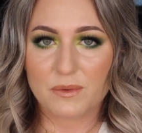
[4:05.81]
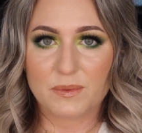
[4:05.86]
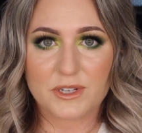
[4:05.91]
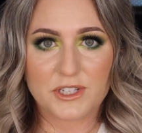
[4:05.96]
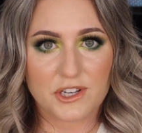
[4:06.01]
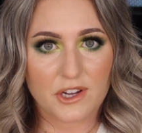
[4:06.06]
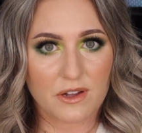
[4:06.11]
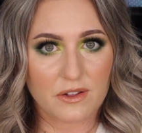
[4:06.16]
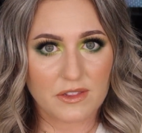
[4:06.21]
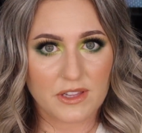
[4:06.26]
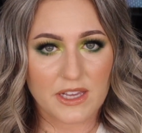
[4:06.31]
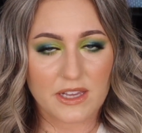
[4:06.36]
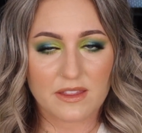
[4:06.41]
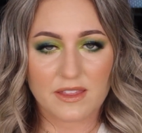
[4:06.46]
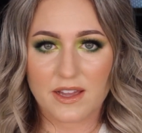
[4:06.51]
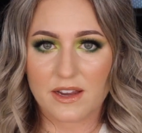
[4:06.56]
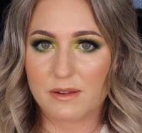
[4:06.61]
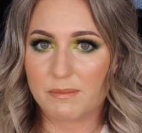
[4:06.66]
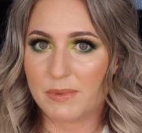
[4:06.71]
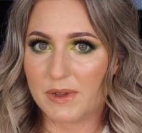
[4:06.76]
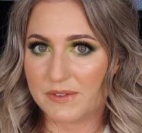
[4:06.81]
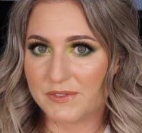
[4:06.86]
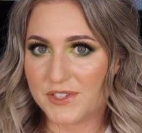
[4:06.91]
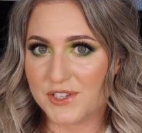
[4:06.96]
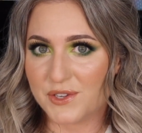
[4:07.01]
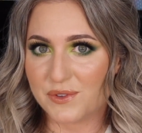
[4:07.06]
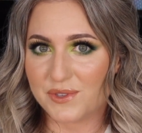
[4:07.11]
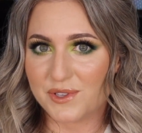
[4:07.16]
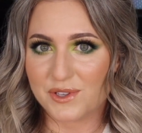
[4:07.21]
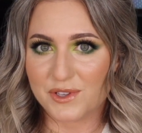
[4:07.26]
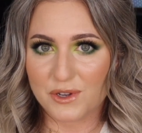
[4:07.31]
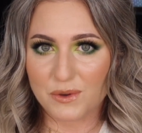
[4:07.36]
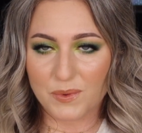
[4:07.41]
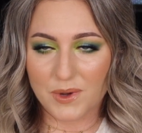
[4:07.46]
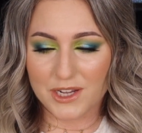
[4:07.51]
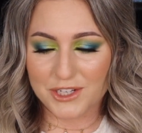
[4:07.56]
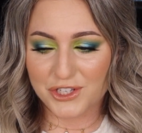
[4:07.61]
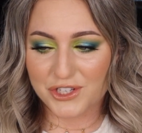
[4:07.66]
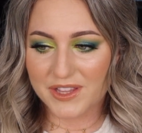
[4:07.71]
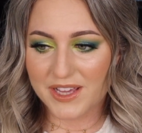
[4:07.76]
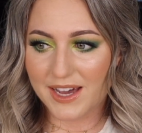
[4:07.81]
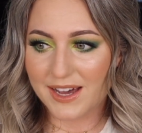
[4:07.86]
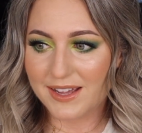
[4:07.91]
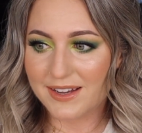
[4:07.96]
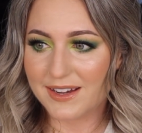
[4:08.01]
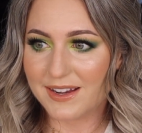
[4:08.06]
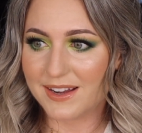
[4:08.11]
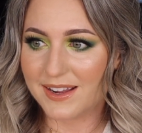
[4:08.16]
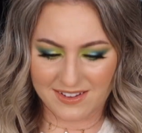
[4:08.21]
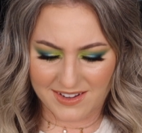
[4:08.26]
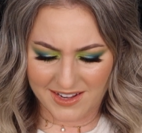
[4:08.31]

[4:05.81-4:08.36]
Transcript: which I'll link that above so you can go watch that.